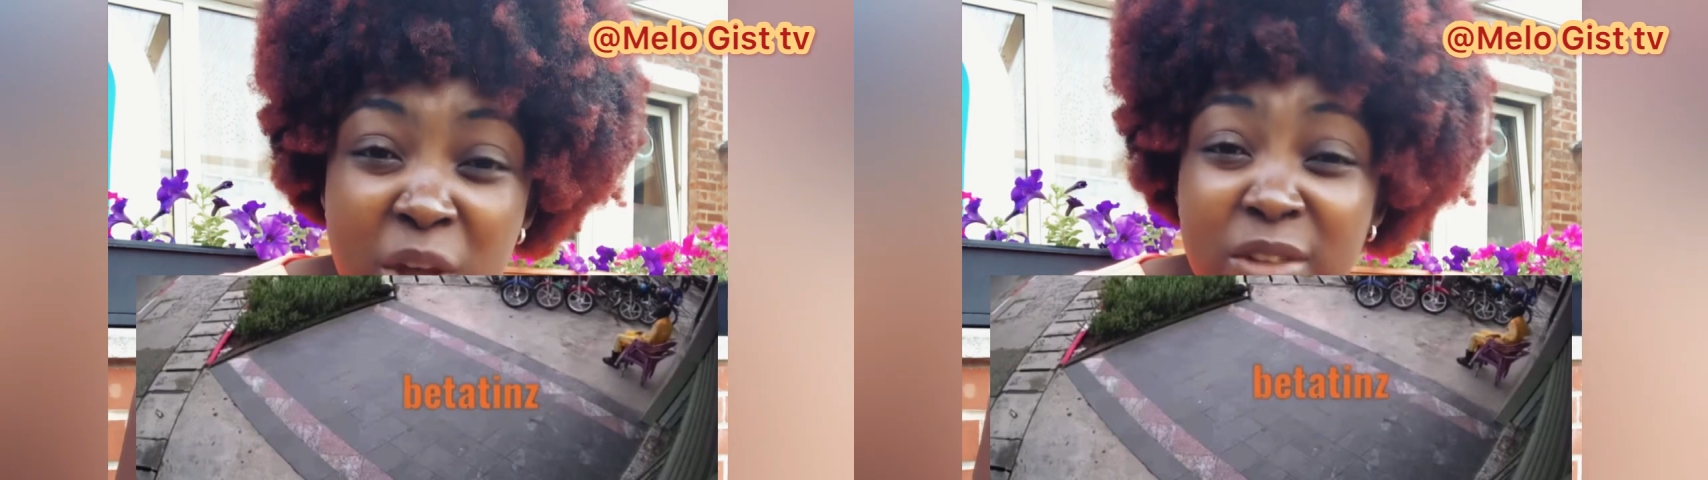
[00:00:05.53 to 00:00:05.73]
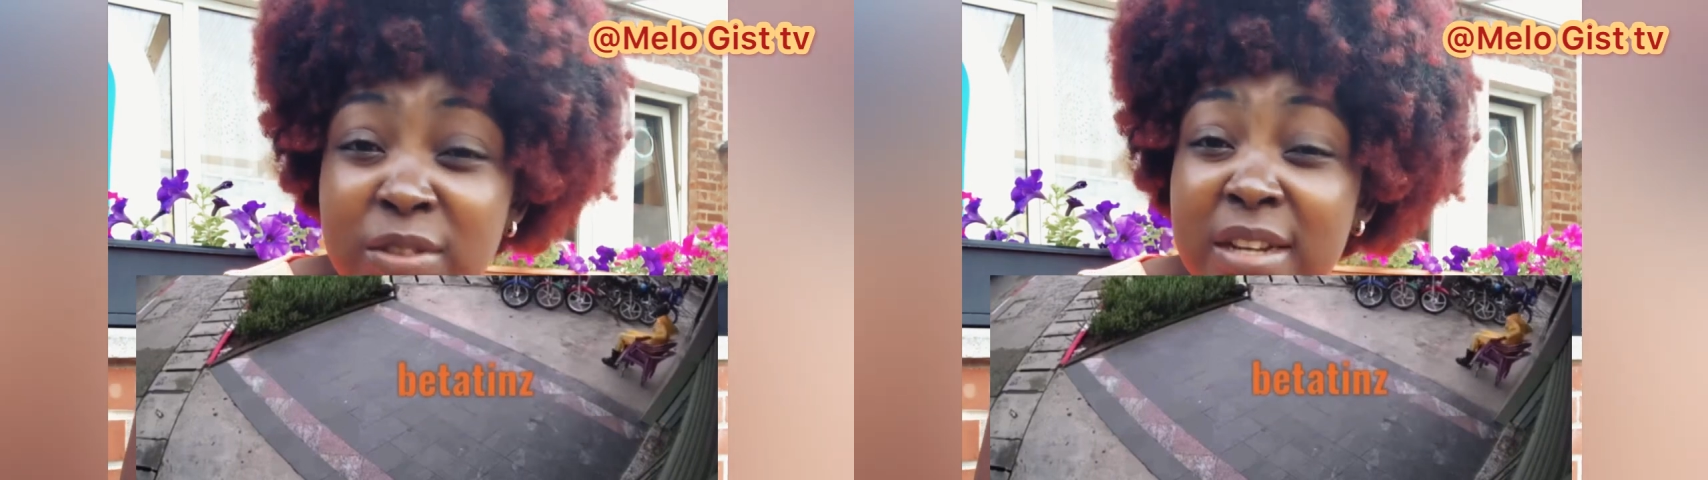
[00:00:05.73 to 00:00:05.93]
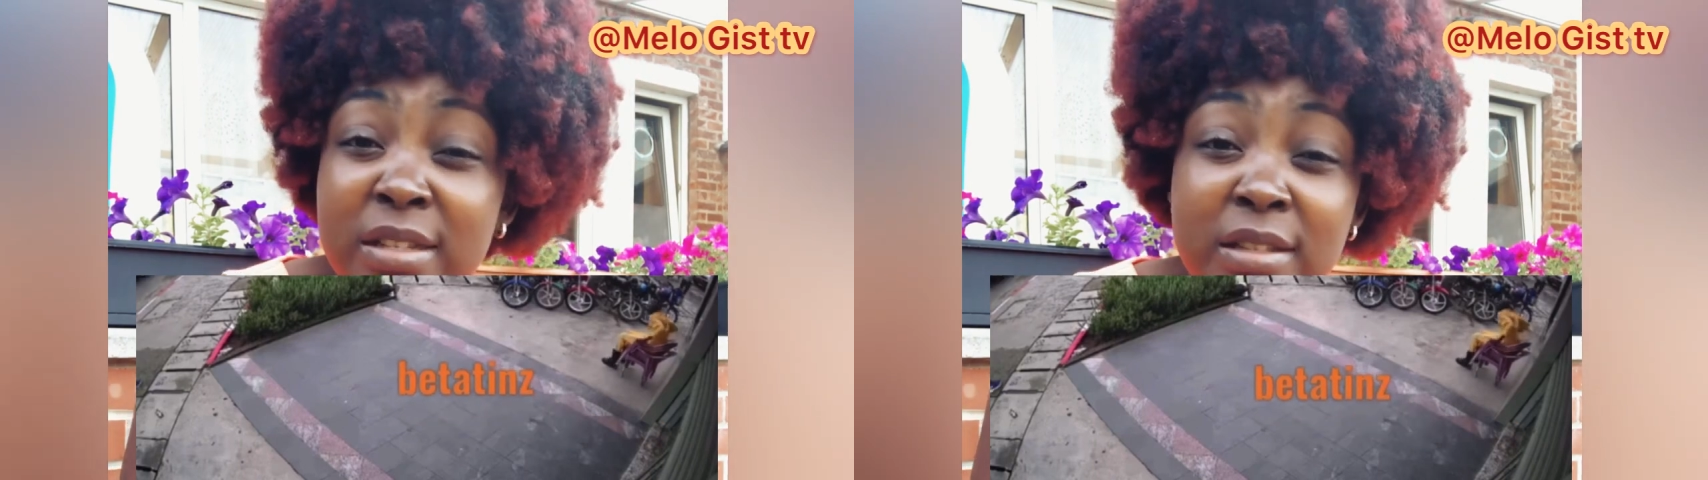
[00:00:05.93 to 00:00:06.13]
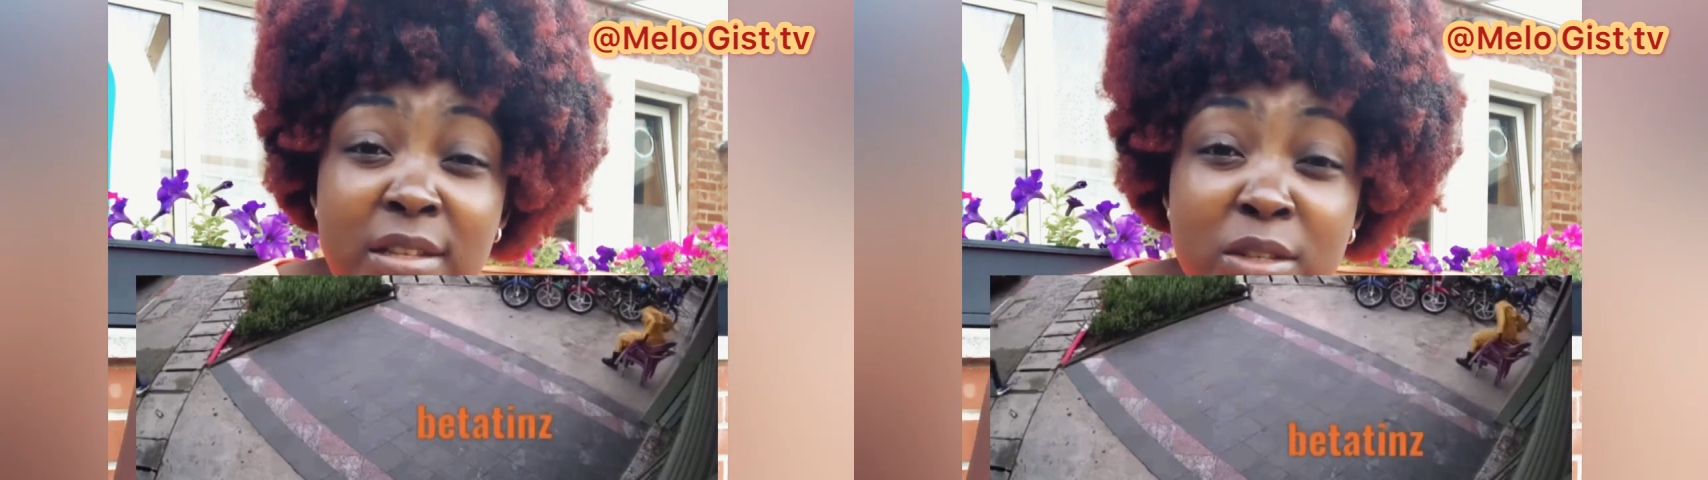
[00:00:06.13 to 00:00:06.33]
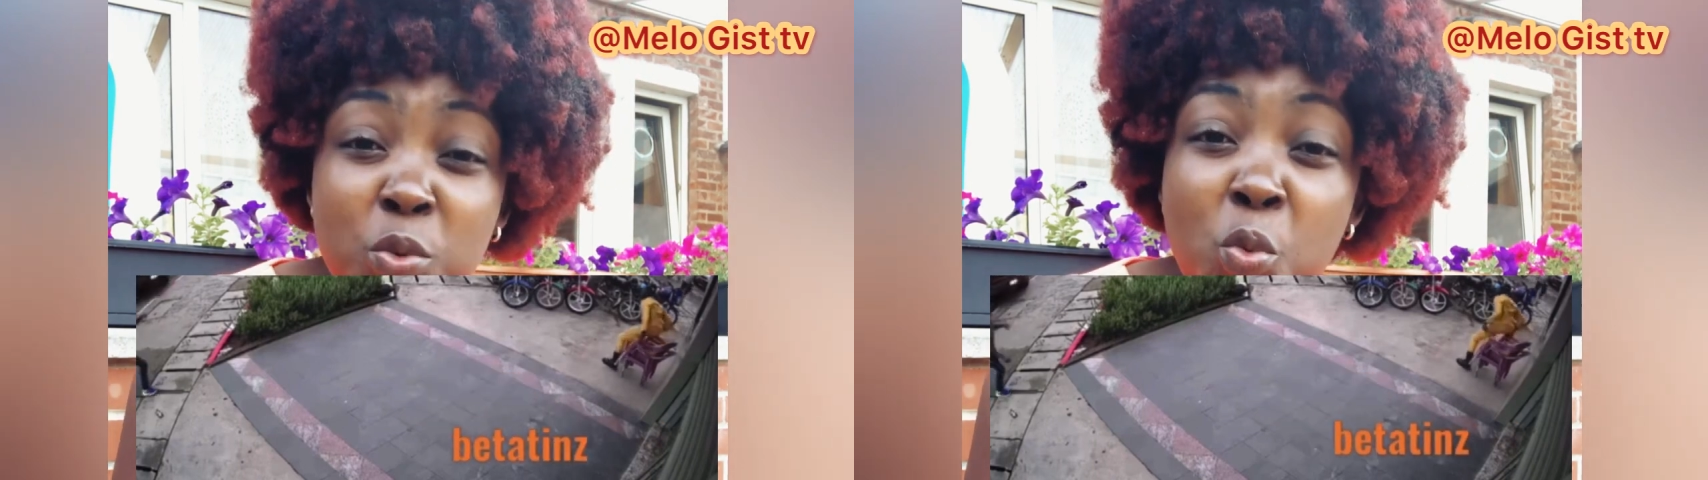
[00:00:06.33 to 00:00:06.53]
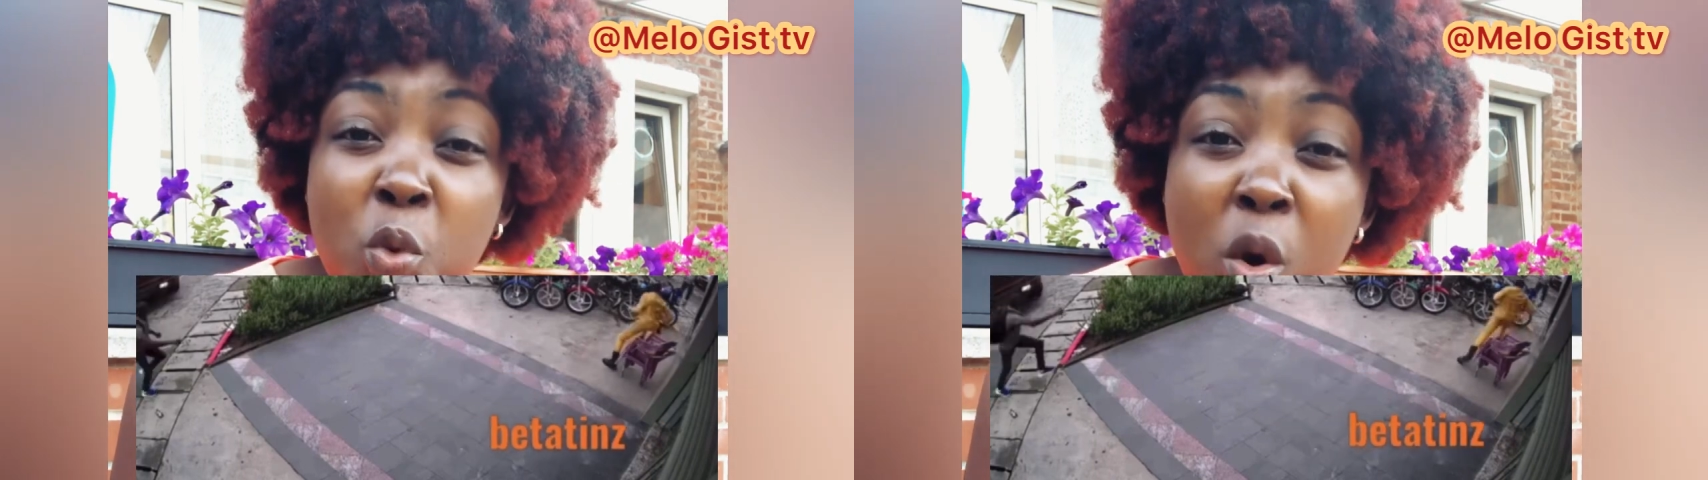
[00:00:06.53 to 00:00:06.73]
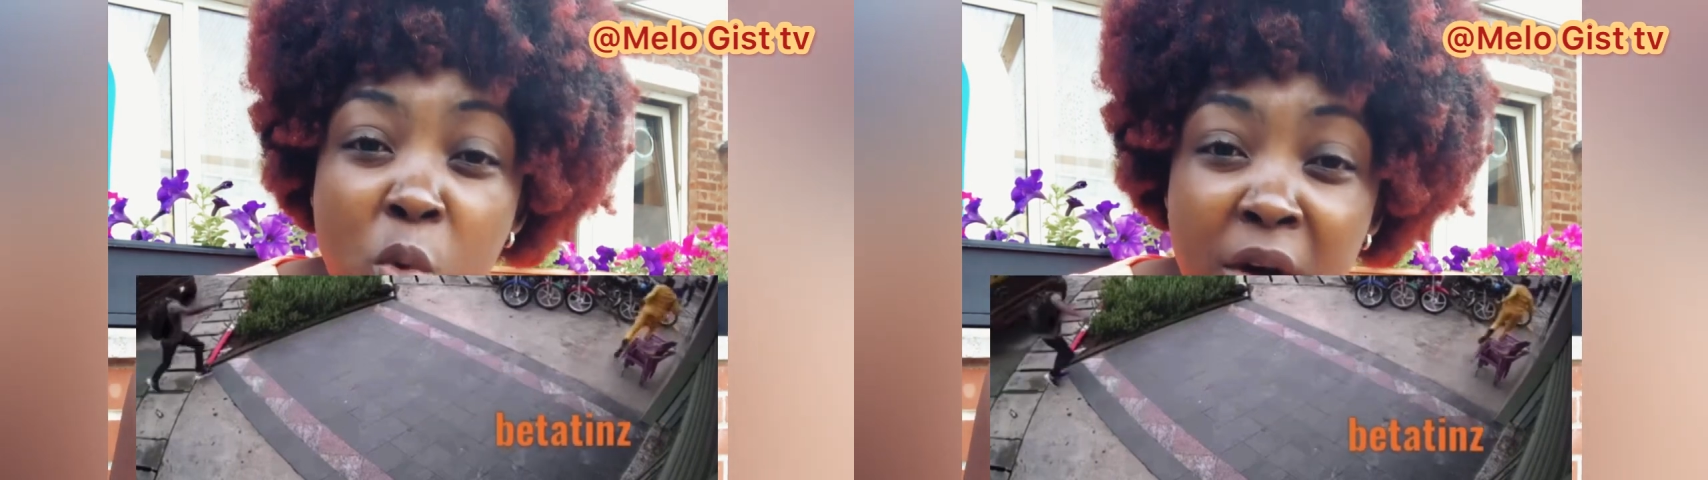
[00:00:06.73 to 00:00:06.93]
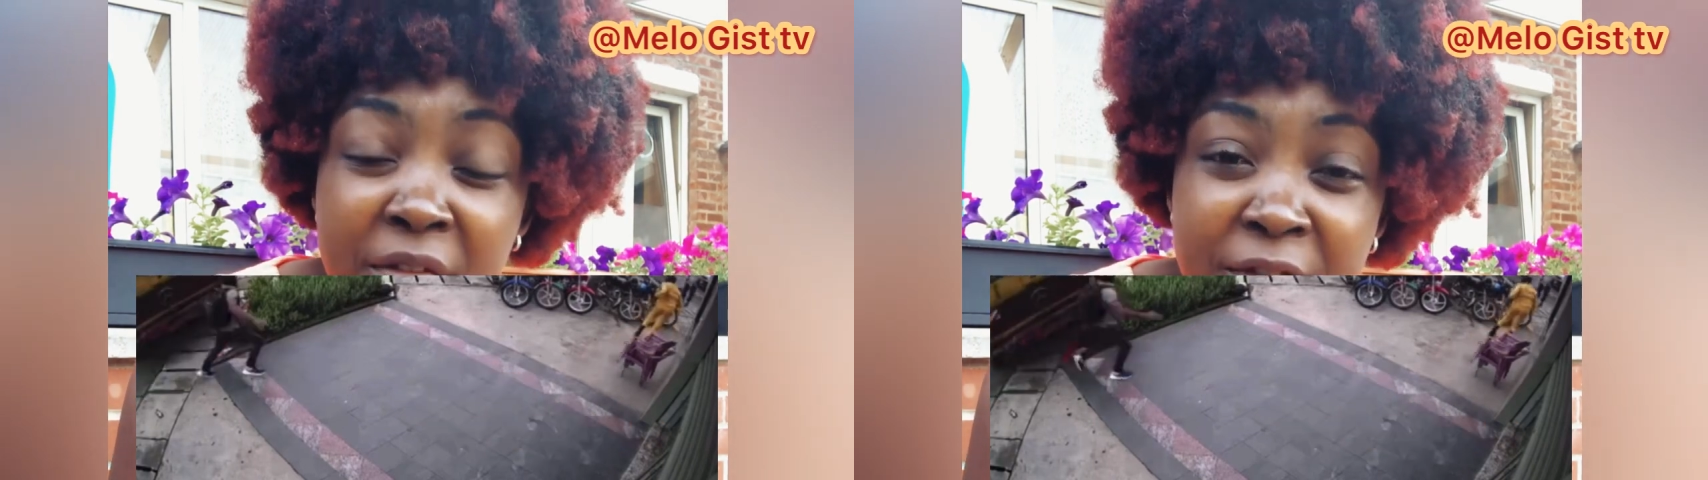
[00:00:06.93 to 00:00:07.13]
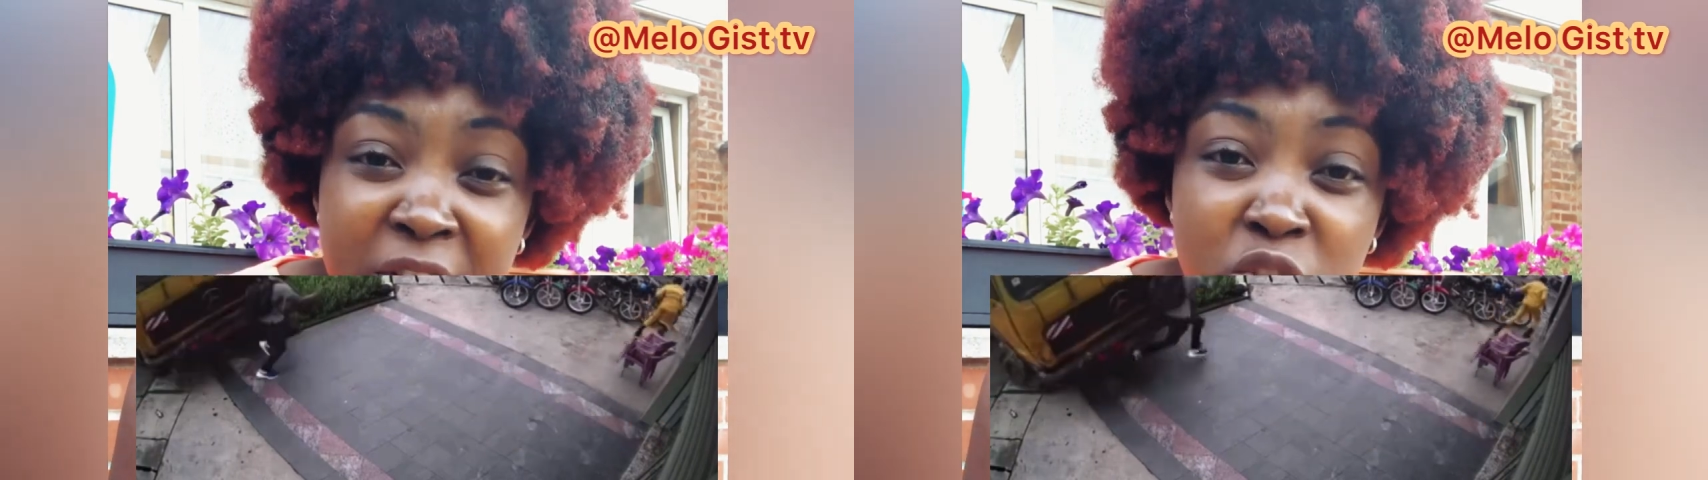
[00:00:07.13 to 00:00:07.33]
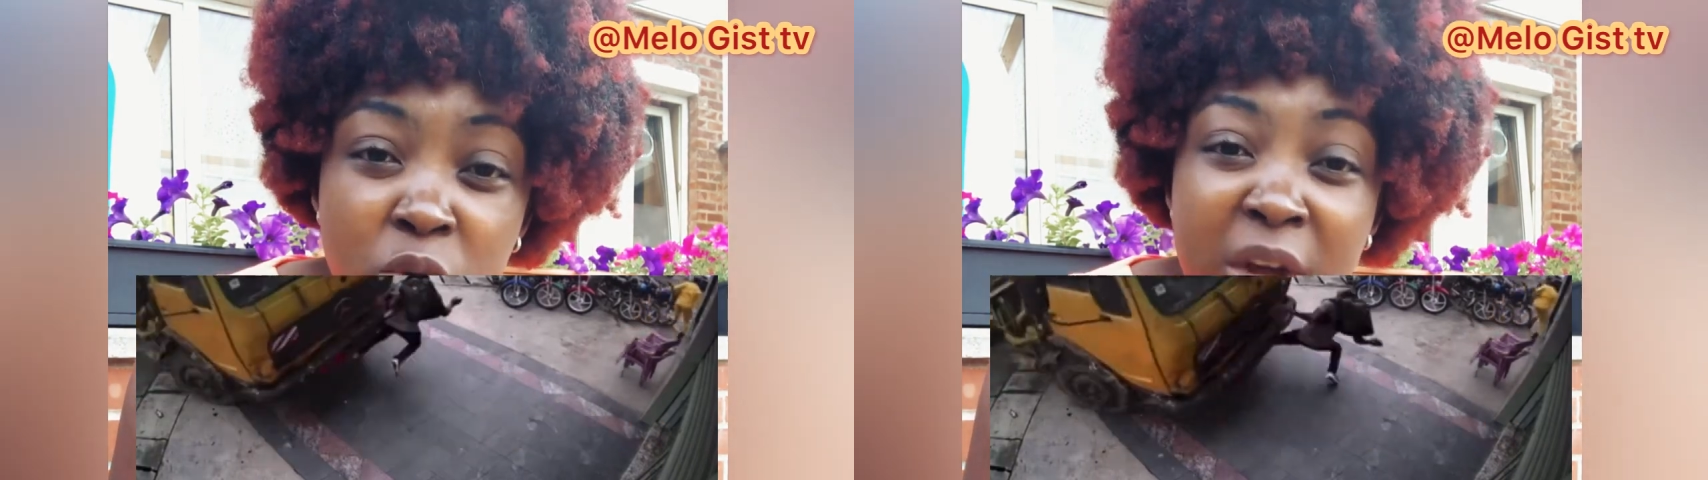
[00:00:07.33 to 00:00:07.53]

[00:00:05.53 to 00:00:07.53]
As now they see this war video,